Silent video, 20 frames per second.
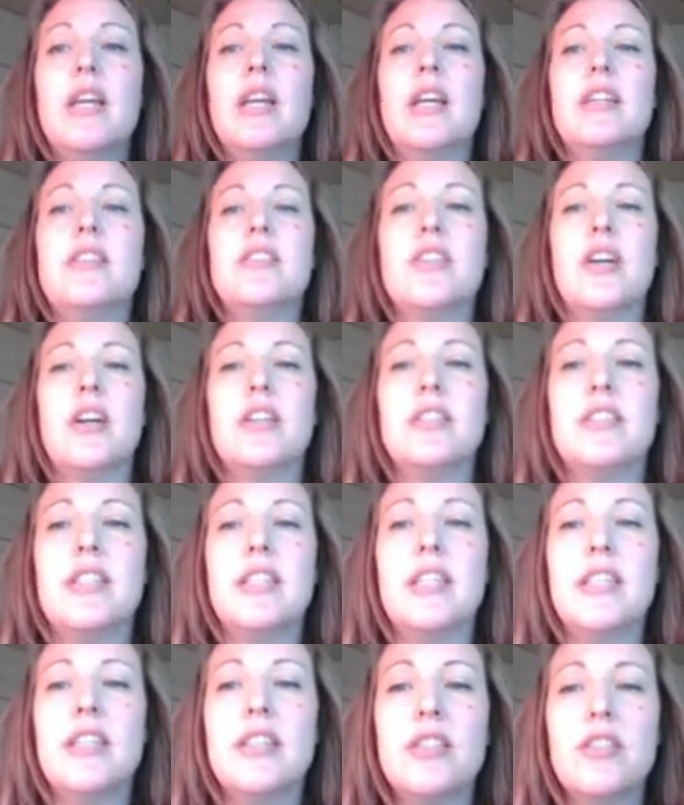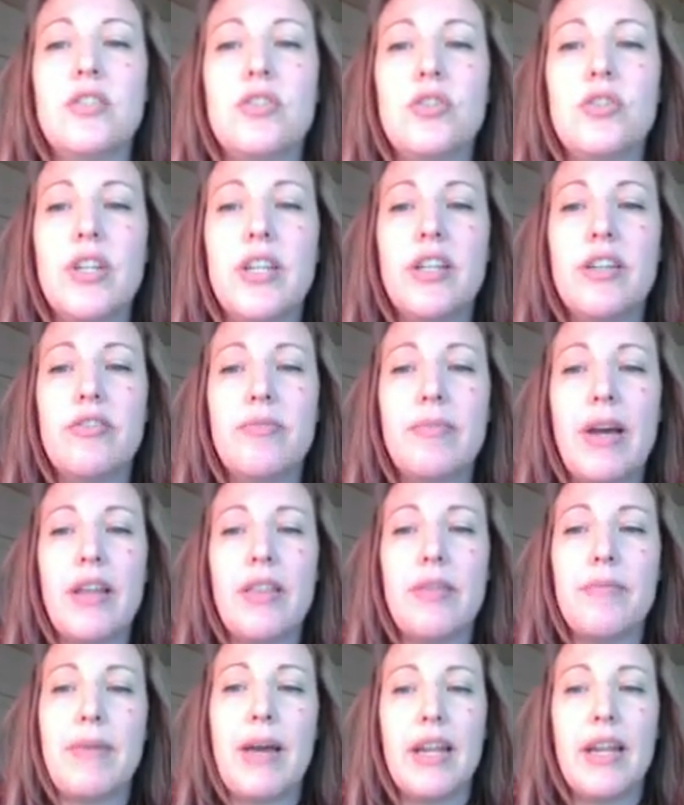It's called Illustrative
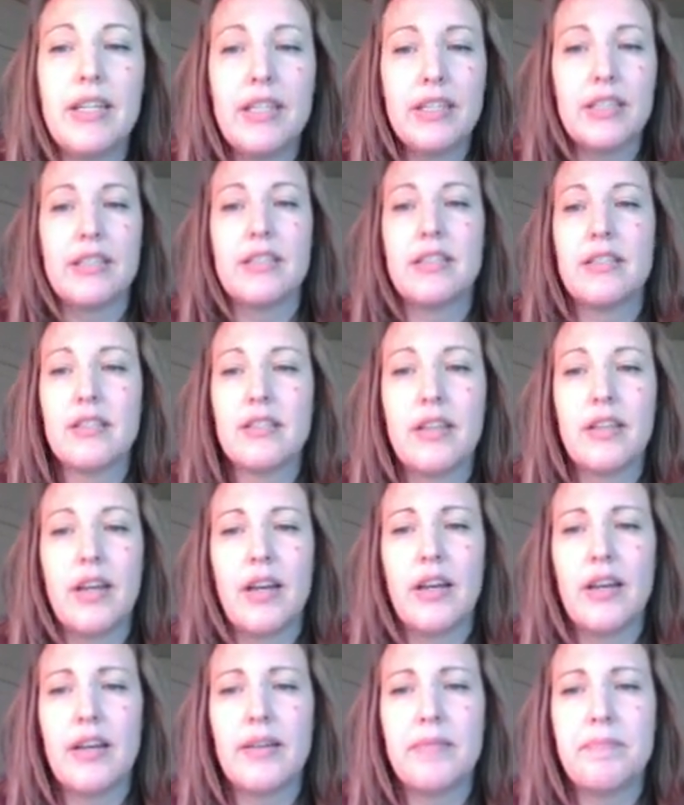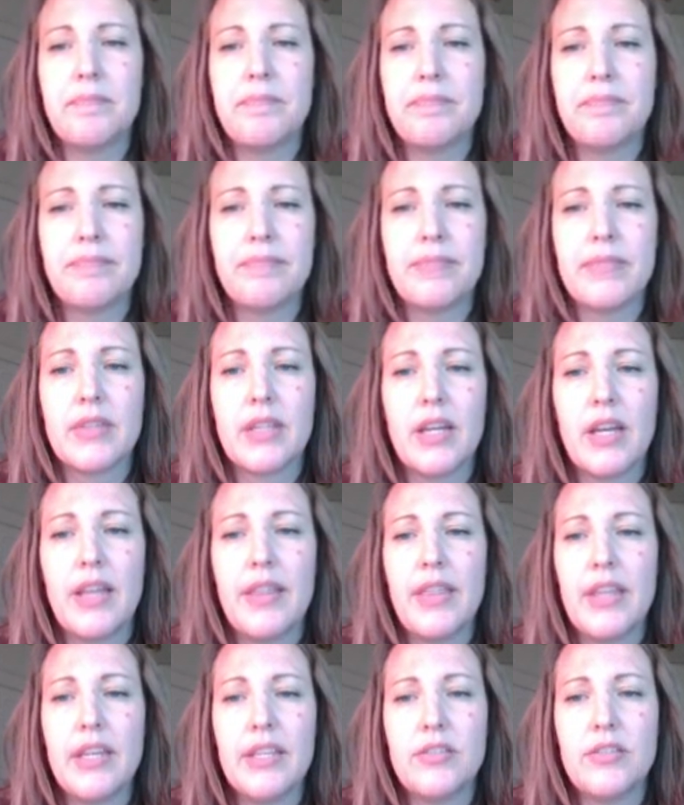Mathematics. I
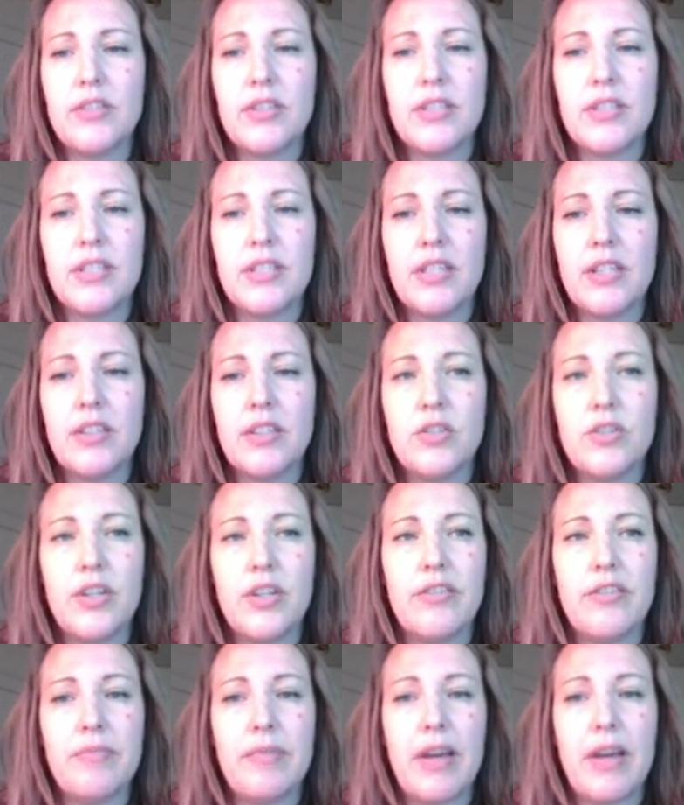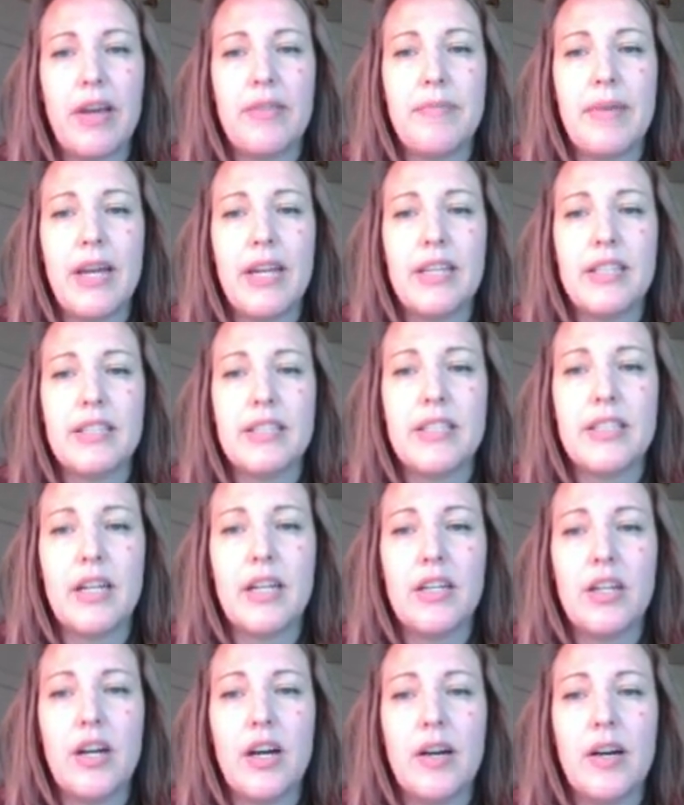think it's just
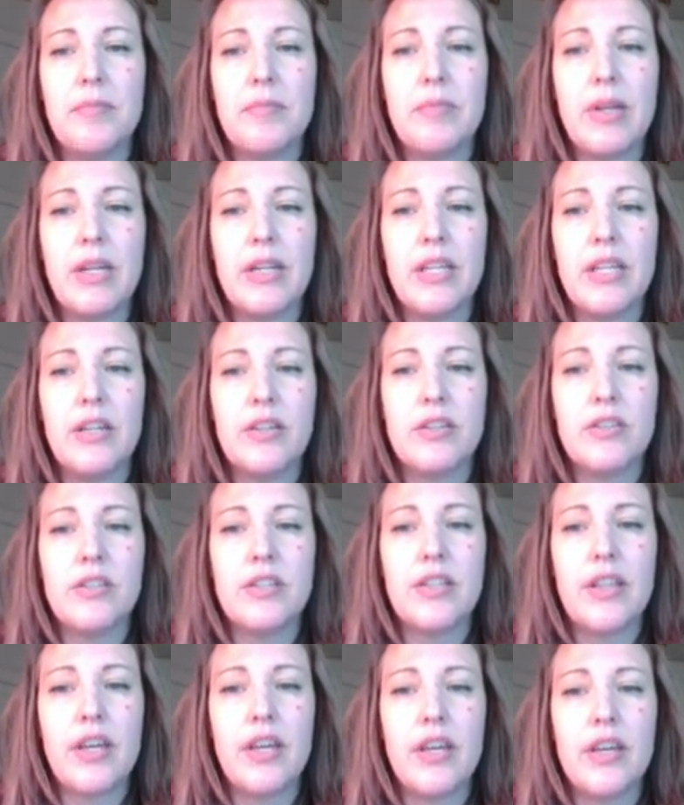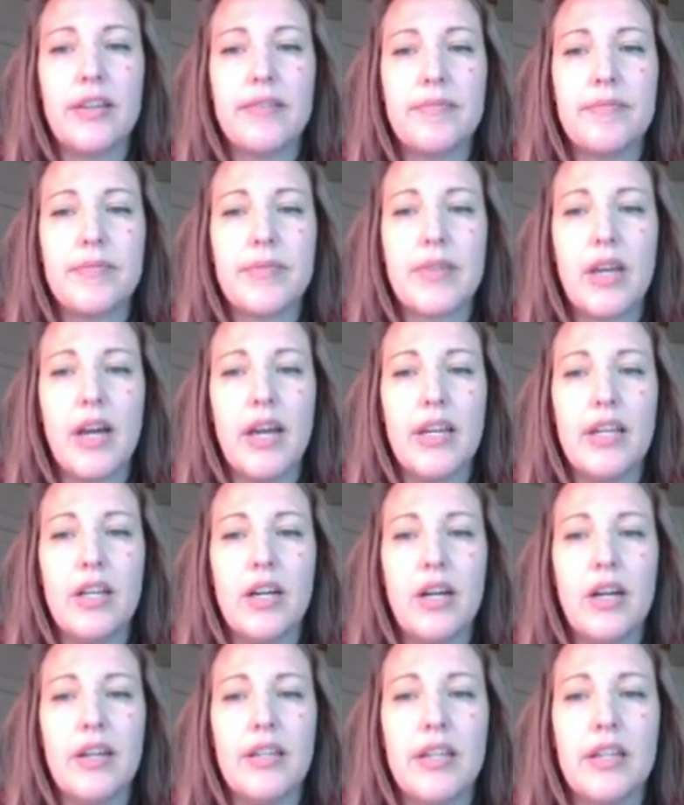illustrativemathematics.com, and here's the
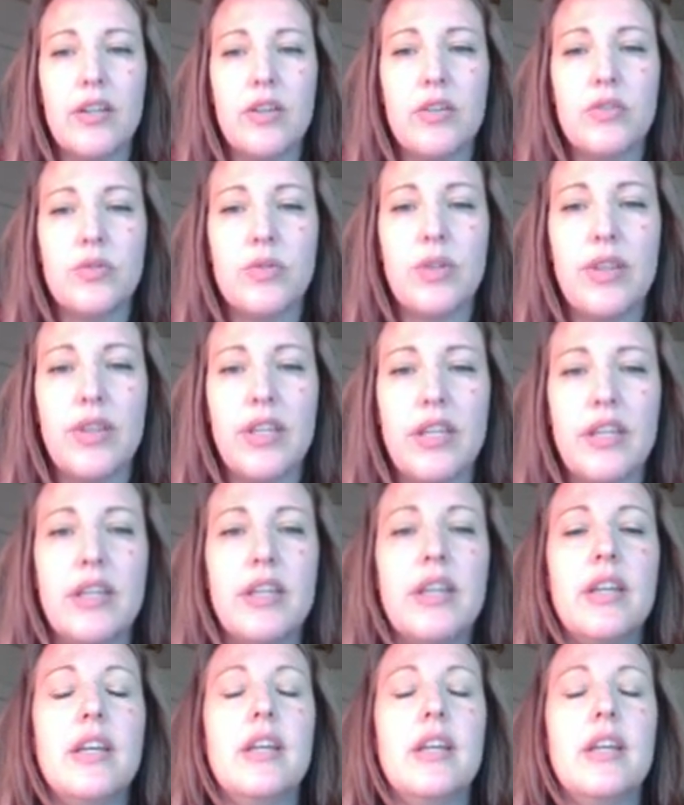icon that goes with it.